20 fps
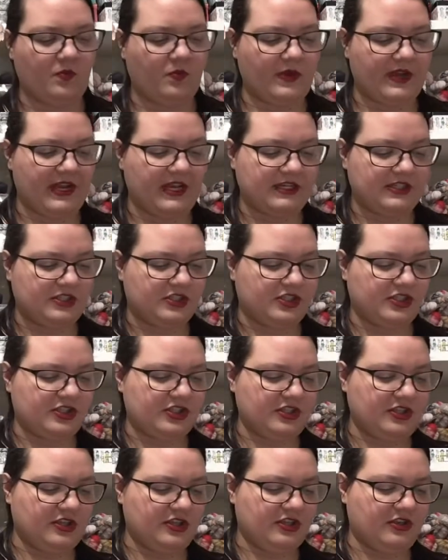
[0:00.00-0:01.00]
which
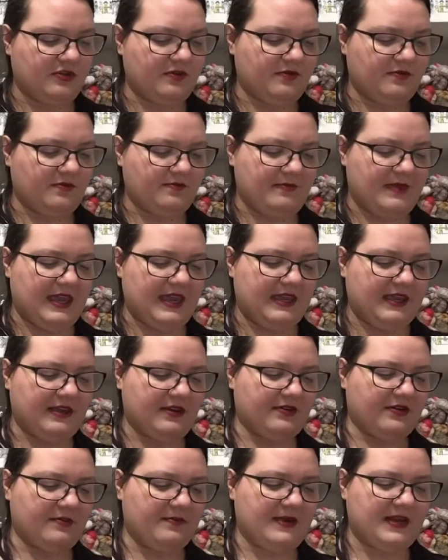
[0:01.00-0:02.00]
you may
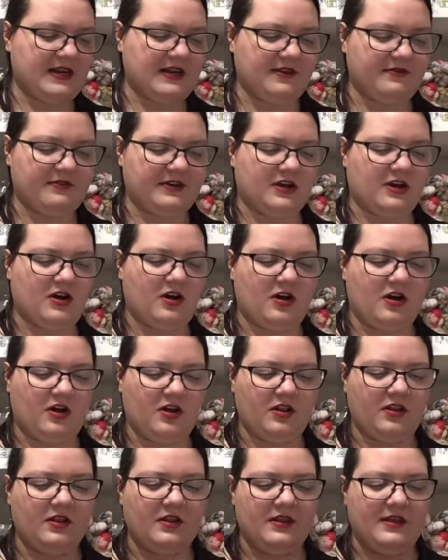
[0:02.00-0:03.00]
or may not
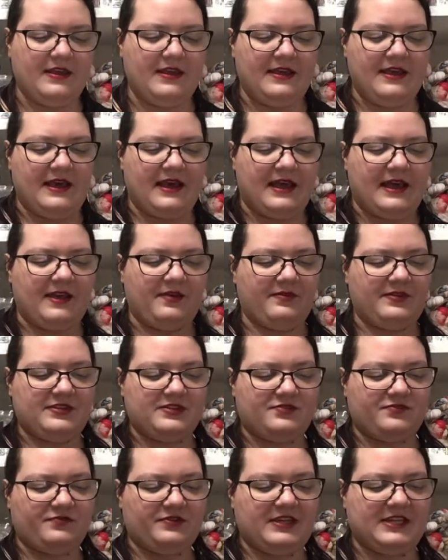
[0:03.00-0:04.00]
recall I
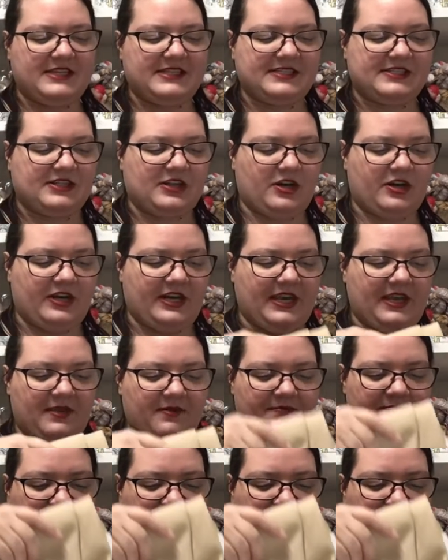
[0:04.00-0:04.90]
was restarting.